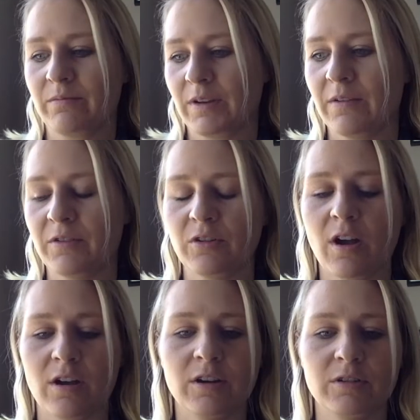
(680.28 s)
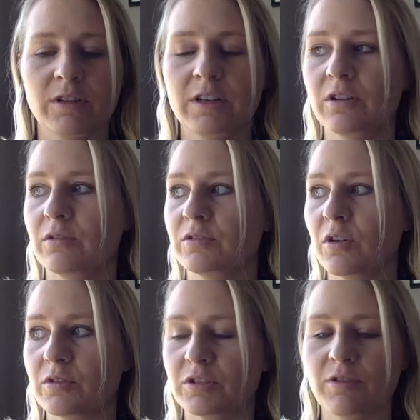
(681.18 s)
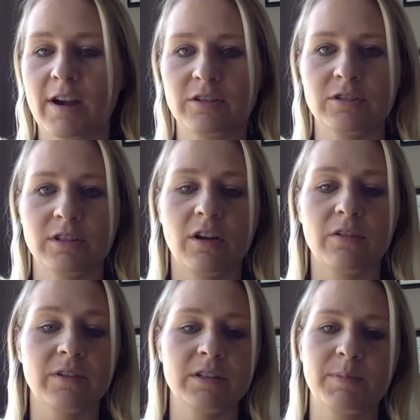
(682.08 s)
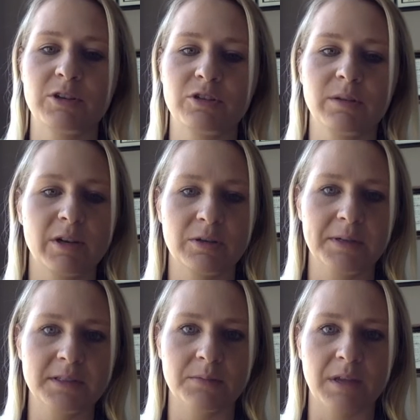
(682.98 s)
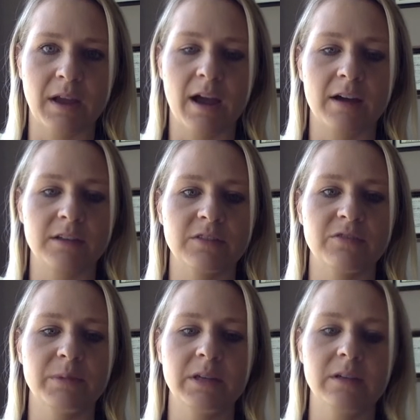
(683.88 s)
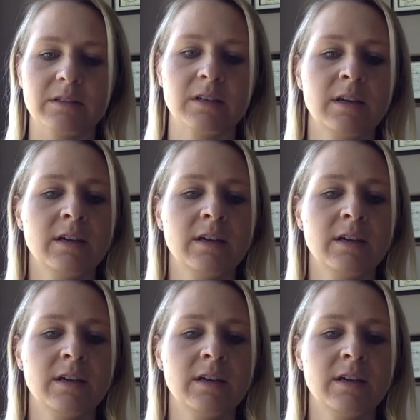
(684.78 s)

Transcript: if you're not hungry, go distract yourself, especially by doing something active, because